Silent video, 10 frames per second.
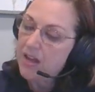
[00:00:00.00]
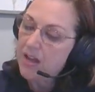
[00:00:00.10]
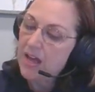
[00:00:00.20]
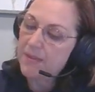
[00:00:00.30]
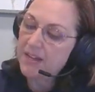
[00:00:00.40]

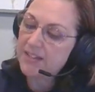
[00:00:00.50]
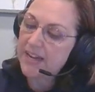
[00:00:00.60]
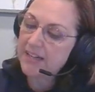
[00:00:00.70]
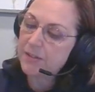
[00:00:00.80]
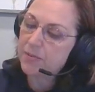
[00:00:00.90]
Uh, that's
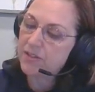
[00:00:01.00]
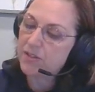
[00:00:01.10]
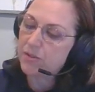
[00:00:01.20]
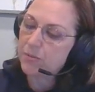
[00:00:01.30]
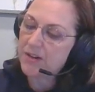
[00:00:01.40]
x plus
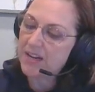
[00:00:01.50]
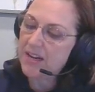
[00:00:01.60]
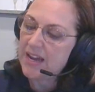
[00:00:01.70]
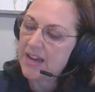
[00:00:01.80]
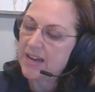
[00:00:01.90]

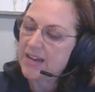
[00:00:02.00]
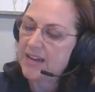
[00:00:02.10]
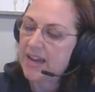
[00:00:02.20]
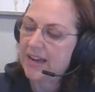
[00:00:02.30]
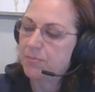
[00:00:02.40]
three and
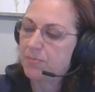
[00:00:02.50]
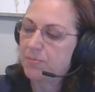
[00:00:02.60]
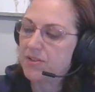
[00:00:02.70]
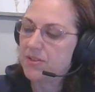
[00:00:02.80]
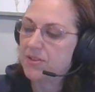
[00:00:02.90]
x
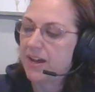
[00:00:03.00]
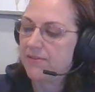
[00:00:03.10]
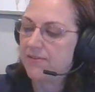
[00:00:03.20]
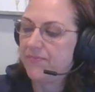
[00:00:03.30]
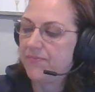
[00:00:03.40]
plus five.
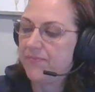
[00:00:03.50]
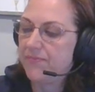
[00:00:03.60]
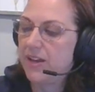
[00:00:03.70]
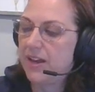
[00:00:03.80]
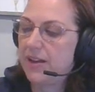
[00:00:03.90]

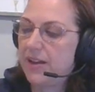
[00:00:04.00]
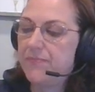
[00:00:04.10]
Okay.